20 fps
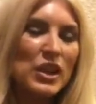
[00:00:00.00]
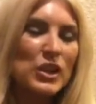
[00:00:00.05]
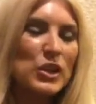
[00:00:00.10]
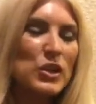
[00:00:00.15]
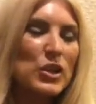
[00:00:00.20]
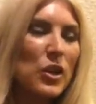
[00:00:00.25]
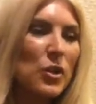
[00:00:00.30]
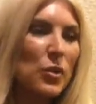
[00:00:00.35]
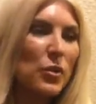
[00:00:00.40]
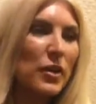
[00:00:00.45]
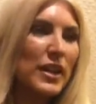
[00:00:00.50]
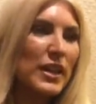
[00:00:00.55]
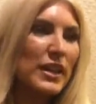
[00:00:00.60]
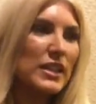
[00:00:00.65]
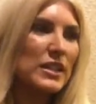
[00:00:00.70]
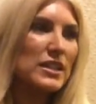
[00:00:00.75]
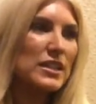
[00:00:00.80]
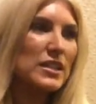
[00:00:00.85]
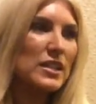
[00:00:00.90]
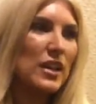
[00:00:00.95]
You know,
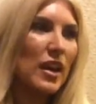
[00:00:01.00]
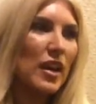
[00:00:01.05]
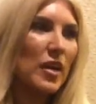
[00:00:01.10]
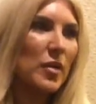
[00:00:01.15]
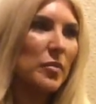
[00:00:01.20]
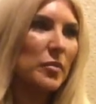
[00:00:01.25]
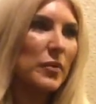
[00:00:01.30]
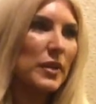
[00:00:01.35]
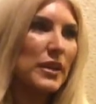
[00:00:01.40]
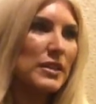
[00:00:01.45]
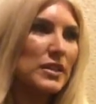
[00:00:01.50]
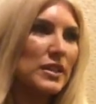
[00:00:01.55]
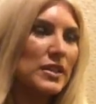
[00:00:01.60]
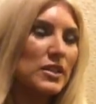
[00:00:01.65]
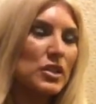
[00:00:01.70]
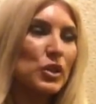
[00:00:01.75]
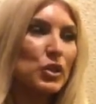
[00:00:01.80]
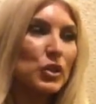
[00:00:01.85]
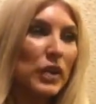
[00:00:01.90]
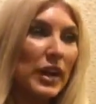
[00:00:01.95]
it's
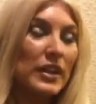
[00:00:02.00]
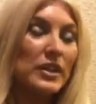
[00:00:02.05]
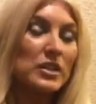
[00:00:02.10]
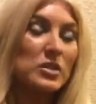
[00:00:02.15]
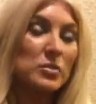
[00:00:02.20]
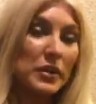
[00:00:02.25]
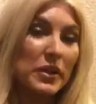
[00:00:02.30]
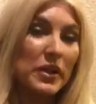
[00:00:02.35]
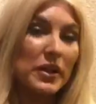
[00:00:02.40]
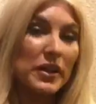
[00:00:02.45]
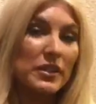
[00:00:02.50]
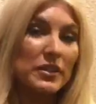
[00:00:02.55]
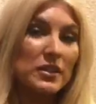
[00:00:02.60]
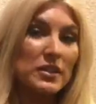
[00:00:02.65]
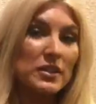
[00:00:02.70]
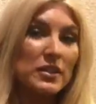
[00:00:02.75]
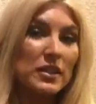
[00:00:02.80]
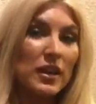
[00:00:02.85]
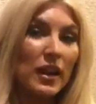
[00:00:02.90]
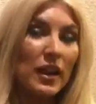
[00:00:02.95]
a great
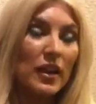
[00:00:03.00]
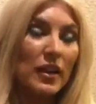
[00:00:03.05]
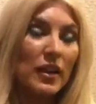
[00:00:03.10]
experience.